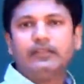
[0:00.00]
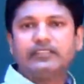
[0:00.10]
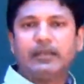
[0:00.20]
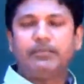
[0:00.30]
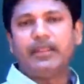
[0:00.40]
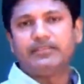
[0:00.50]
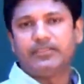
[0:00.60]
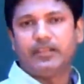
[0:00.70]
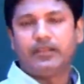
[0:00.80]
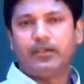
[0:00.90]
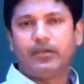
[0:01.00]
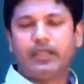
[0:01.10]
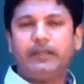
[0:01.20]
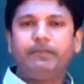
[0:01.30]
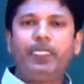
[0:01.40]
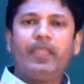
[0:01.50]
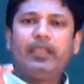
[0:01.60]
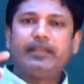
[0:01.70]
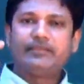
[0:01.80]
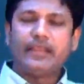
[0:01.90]
sub-lesson, okay,
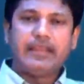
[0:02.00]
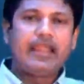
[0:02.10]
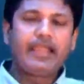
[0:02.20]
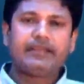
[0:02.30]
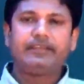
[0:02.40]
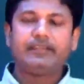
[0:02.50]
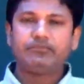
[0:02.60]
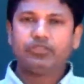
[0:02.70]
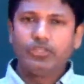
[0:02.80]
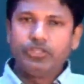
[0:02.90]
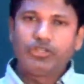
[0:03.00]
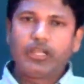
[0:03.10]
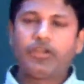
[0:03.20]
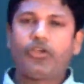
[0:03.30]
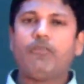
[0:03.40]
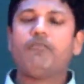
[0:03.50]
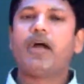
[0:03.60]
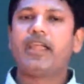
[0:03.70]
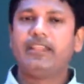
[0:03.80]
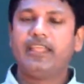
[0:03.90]
it's the like terms, you can
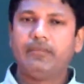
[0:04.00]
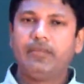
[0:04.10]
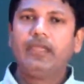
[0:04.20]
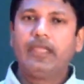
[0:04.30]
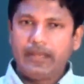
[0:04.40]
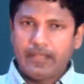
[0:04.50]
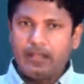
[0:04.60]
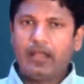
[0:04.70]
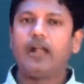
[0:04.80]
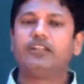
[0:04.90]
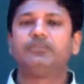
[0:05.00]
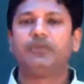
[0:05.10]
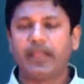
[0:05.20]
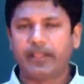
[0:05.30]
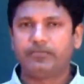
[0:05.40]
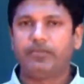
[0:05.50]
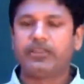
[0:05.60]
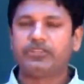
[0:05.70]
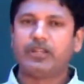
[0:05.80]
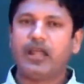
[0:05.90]
combine them in an algebraic
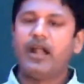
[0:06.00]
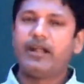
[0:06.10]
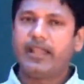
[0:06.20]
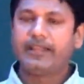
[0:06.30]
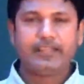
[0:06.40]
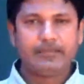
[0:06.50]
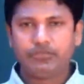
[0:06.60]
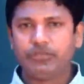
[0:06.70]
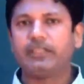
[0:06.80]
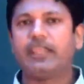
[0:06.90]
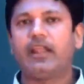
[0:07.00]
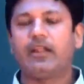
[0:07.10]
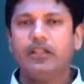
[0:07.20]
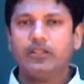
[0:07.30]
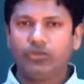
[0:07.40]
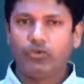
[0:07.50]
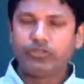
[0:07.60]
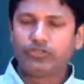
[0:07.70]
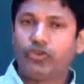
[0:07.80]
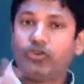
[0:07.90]
expression. Unlike terms, you cannot. So
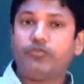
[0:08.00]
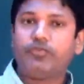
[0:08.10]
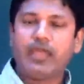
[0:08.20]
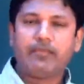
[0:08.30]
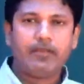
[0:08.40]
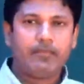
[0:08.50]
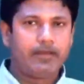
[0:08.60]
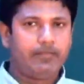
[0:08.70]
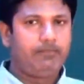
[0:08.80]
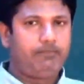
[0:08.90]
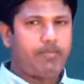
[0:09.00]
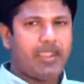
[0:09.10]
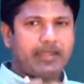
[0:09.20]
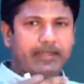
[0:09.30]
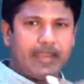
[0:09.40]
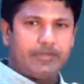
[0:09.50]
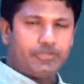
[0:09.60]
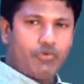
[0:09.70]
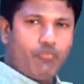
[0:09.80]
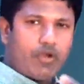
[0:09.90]
always group them, but pay
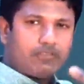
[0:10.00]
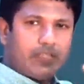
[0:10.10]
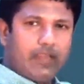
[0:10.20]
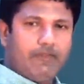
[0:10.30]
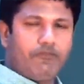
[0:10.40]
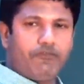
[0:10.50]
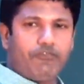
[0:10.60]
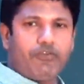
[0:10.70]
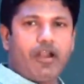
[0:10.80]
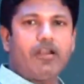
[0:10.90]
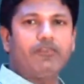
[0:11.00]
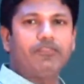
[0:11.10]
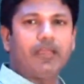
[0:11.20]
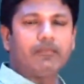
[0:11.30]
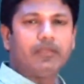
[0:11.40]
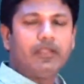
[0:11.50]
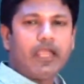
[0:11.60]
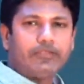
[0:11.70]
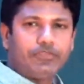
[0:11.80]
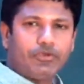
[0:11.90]
attention what's in front of them.
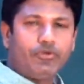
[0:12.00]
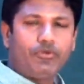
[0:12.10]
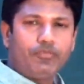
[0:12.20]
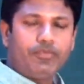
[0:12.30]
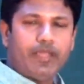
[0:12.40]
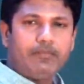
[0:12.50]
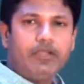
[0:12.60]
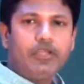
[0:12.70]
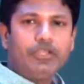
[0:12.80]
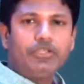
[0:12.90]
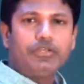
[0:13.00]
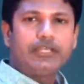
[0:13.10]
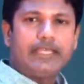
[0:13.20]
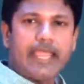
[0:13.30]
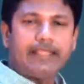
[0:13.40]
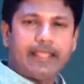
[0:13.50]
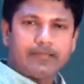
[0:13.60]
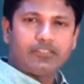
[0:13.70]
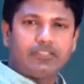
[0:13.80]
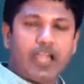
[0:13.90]
As you group them, you take
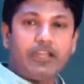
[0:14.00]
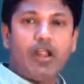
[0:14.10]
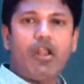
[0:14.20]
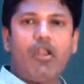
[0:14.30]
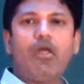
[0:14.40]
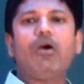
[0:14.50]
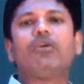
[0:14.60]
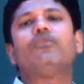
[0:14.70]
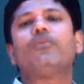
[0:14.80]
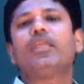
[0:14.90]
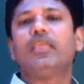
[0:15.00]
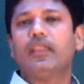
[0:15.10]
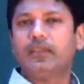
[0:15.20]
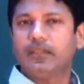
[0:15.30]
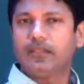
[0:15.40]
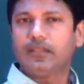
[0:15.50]
that sign along with it.